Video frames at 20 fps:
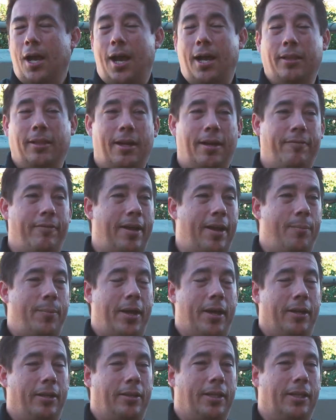I love that,
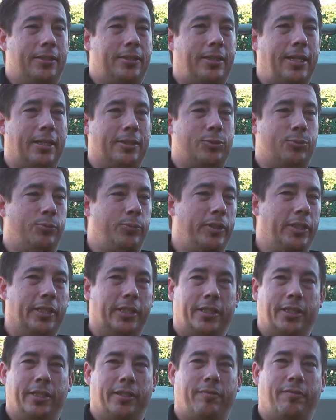man, and that that's really
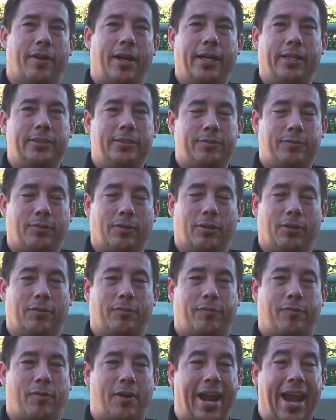good advice for
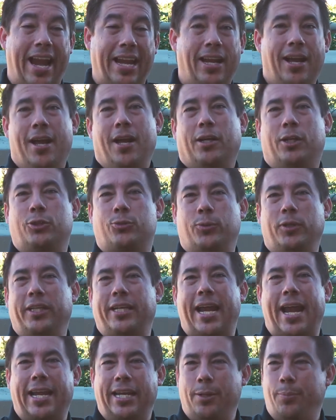for and because
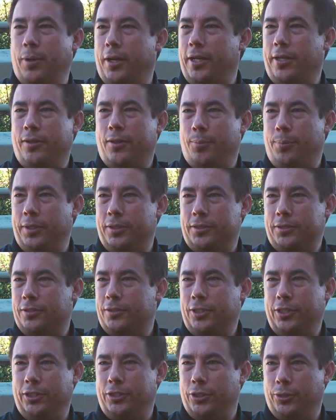really anybody in the
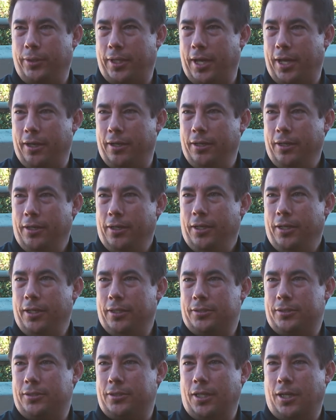business could do that.
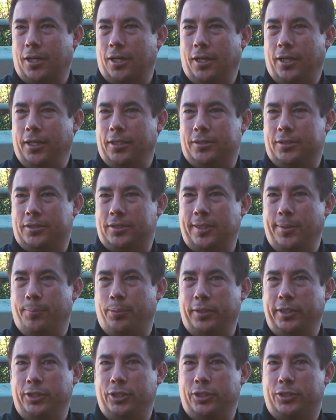It's uh, it's
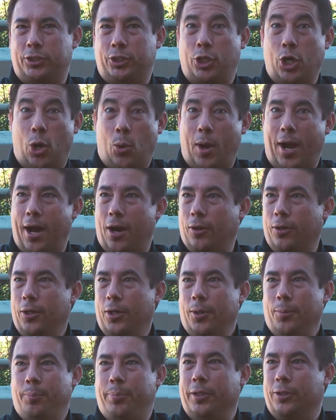simply just go out,
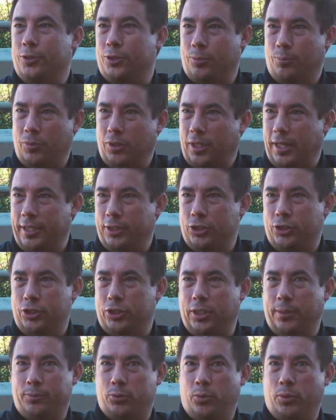build some
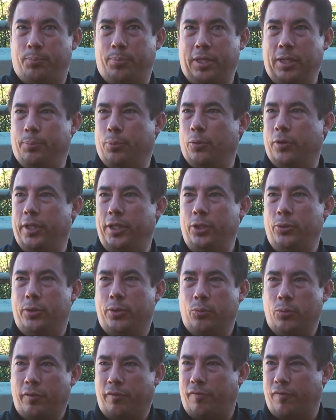relationships with people that you
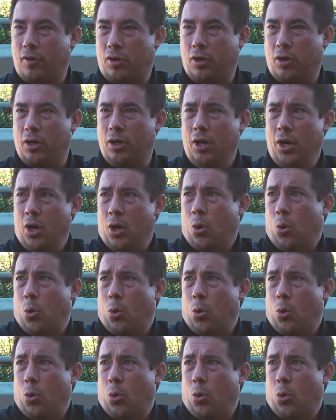can refer, mm -hmm.